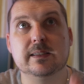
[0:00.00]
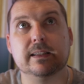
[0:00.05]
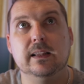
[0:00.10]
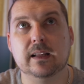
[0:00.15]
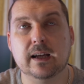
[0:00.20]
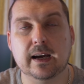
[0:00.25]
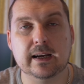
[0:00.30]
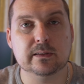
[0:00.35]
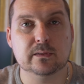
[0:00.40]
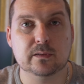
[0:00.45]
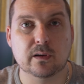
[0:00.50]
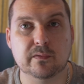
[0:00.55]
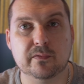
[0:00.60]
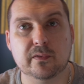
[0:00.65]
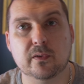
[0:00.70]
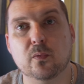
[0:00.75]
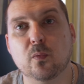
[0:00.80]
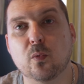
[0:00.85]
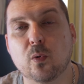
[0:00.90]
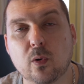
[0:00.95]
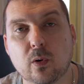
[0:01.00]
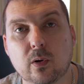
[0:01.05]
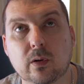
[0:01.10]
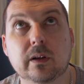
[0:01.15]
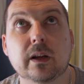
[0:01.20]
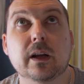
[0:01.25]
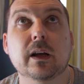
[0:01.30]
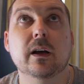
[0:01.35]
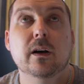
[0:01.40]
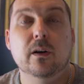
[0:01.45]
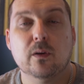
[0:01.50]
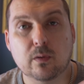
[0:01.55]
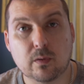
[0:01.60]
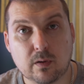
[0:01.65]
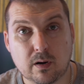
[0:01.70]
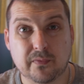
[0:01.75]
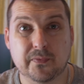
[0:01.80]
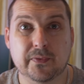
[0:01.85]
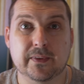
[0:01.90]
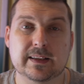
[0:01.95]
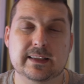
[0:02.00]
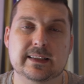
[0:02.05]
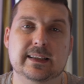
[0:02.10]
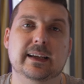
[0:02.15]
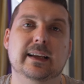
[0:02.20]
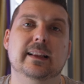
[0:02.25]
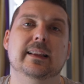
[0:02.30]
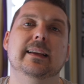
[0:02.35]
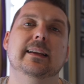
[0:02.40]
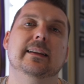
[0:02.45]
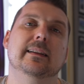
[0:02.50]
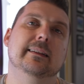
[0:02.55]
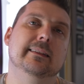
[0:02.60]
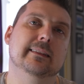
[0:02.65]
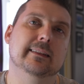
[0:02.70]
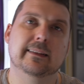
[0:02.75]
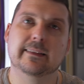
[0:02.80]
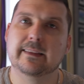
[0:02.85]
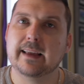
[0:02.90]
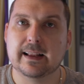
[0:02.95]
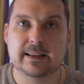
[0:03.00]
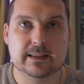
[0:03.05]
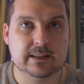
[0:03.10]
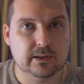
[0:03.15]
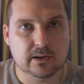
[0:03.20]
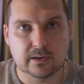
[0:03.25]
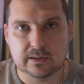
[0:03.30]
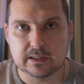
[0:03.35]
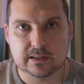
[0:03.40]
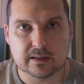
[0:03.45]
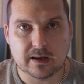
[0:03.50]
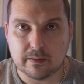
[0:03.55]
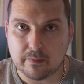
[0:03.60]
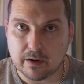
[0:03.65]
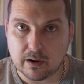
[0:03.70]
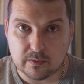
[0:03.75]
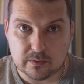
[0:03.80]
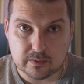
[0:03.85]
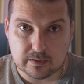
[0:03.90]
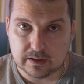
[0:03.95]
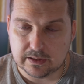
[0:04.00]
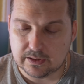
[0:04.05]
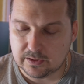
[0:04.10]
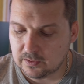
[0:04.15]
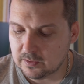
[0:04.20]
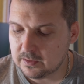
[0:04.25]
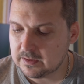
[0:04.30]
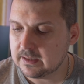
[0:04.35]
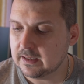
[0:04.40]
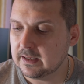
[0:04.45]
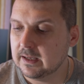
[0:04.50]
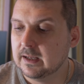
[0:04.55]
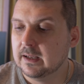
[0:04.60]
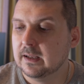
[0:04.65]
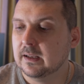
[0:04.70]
the light off a wall or off the ceiling. That's the only time I would really use it.